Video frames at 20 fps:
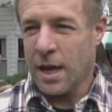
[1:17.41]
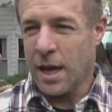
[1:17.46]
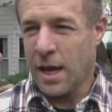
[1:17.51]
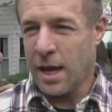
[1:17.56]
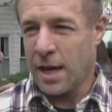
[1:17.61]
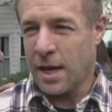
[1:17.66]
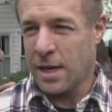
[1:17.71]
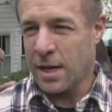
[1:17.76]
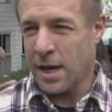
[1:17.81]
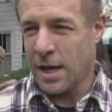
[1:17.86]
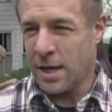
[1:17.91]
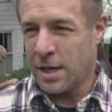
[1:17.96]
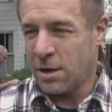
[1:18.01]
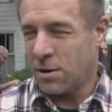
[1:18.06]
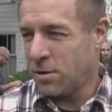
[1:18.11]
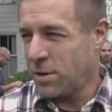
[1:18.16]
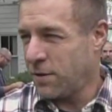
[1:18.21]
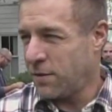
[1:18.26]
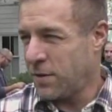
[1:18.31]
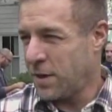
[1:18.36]
and I
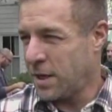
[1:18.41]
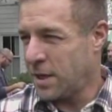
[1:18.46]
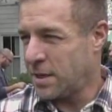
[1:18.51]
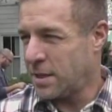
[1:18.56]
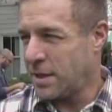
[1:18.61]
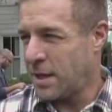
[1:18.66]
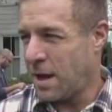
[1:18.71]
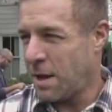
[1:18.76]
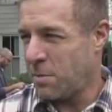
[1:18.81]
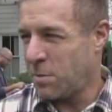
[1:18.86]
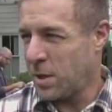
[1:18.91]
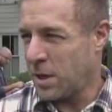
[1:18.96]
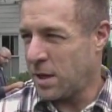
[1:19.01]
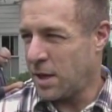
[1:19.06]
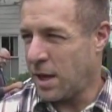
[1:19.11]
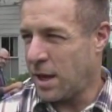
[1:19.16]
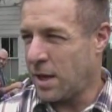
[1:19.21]
don't even eat salmon.